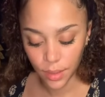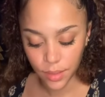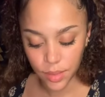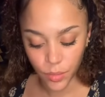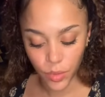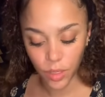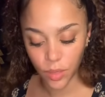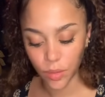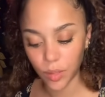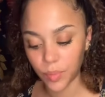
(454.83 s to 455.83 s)
Someone
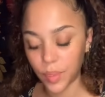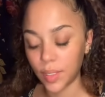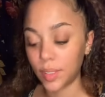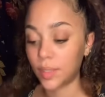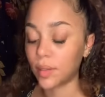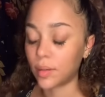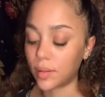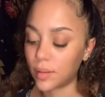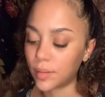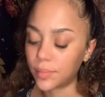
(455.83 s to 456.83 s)
here could be
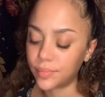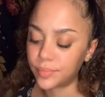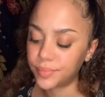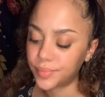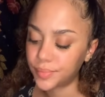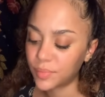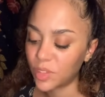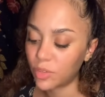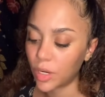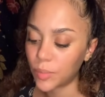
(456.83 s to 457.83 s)
um,
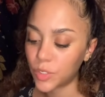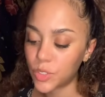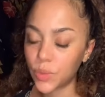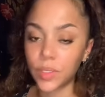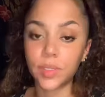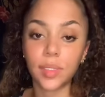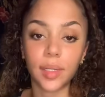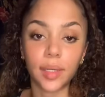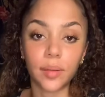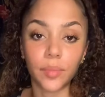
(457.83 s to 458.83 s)
very much so into
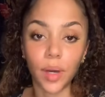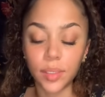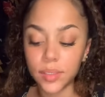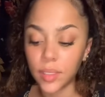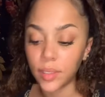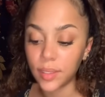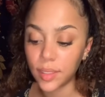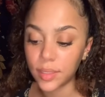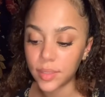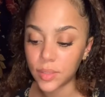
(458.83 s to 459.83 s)
like monetary
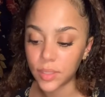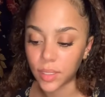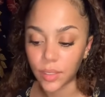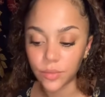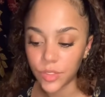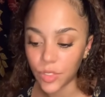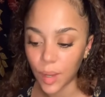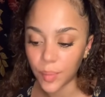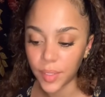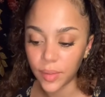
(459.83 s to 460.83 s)
things. There's a gift
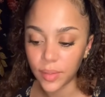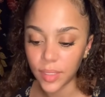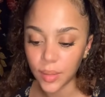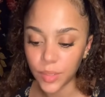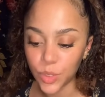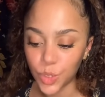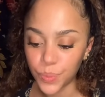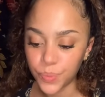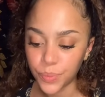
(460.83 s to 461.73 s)
shop here in the image.